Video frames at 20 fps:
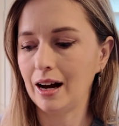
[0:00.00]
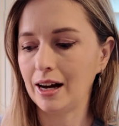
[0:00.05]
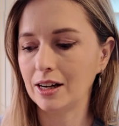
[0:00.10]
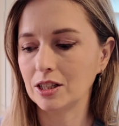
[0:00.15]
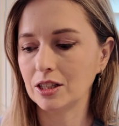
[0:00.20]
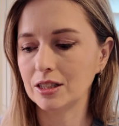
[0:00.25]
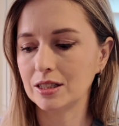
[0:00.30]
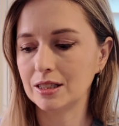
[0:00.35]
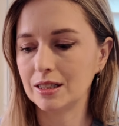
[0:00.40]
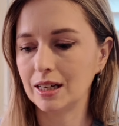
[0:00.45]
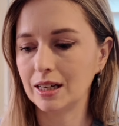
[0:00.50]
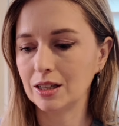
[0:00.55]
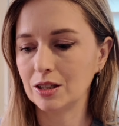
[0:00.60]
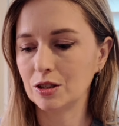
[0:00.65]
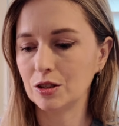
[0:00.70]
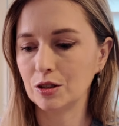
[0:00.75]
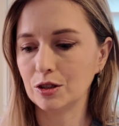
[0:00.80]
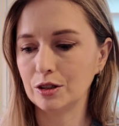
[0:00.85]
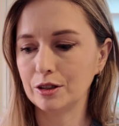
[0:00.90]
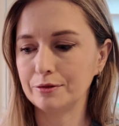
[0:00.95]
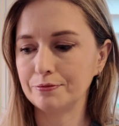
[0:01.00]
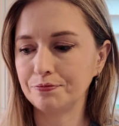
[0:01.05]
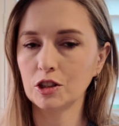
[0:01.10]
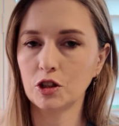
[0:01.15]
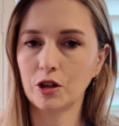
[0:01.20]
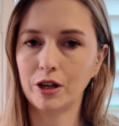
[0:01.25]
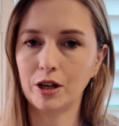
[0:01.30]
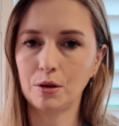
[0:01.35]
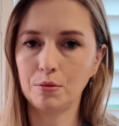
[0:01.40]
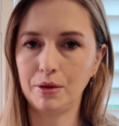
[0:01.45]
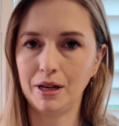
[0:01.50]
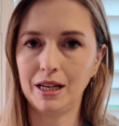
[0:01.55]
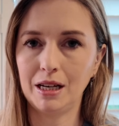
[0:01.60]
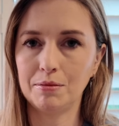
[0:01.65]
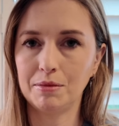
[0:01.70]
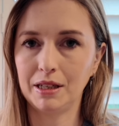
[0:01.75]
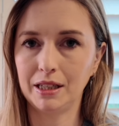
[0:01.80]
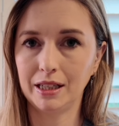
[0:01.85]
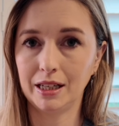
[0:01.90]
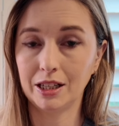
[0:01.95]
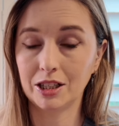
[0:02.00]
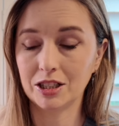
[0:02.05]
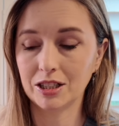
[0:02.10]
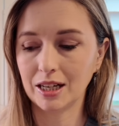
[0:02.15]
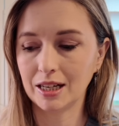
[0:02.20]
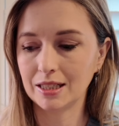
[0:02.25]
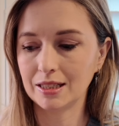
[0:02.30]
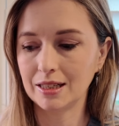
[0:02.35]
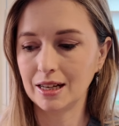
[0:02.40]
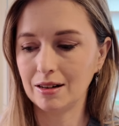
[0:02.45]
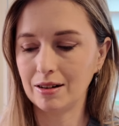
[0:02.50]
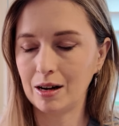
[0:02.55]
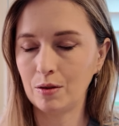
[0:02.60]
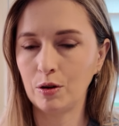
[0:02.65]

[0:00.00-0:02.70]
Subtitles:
I just need to concentrate on medium and large size now.